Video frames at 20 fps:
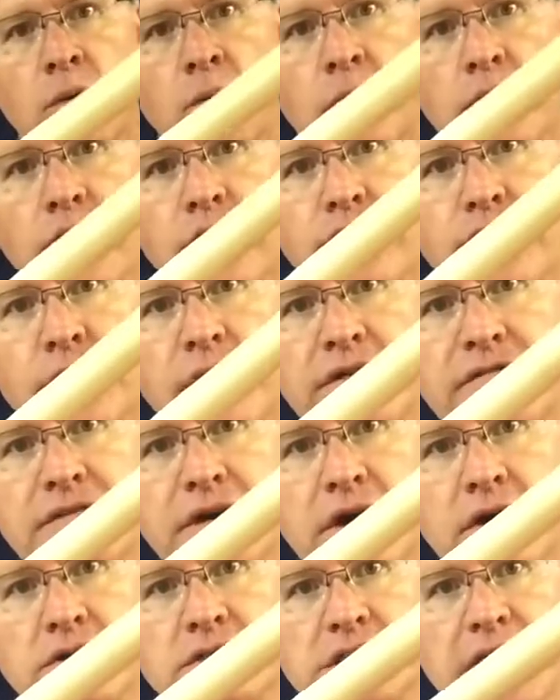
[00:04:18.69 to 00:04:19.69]
where the three
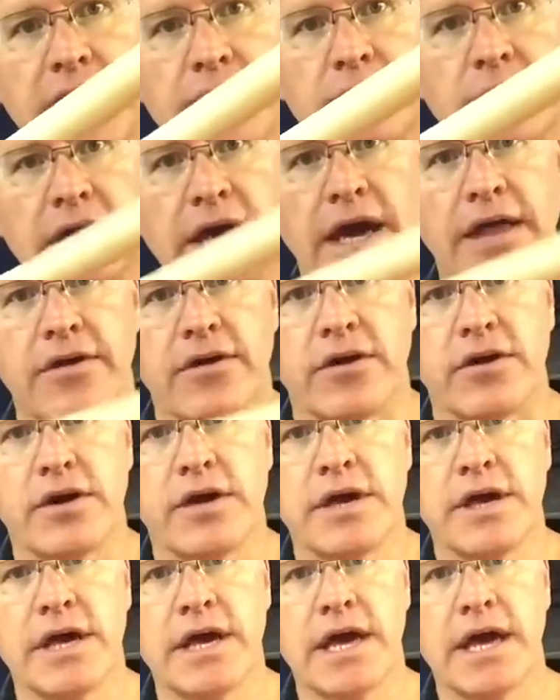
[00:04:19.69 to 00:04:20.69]
fingers came together